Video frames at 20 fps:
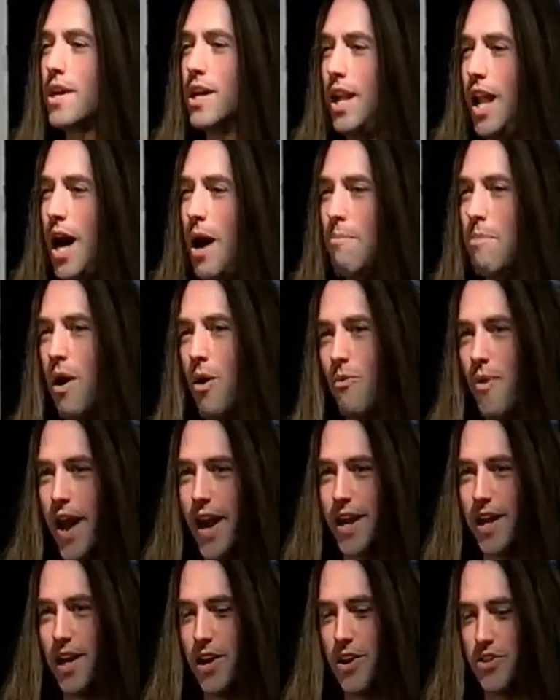club
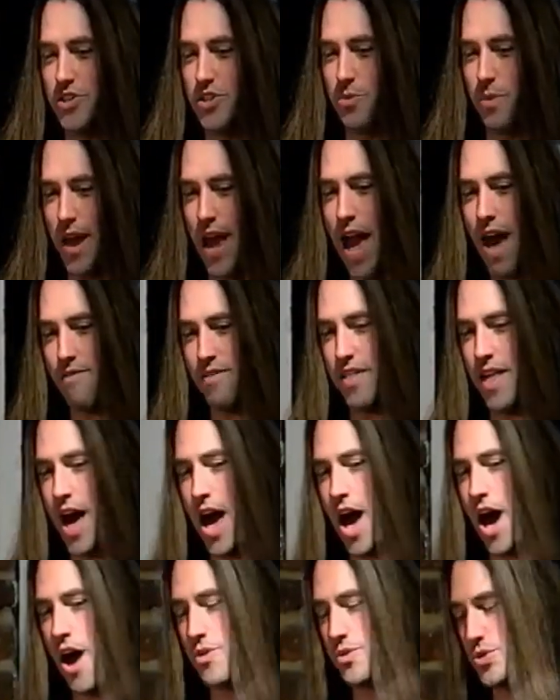regulars do we have in the
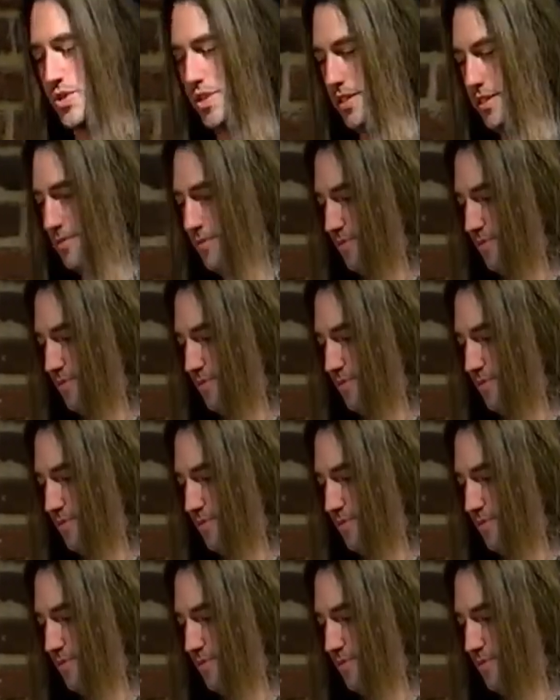house?